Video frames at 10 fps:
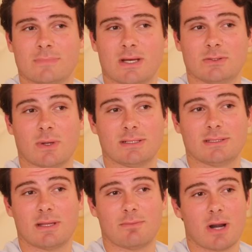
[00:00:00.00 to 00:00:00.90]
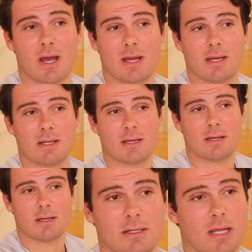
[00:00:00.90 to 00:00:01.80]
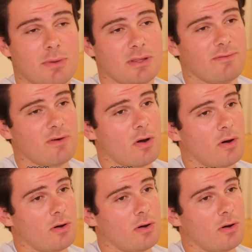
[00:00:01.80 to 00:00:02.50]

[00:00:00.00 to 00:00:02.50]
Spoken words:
Twice the pride, double the fall.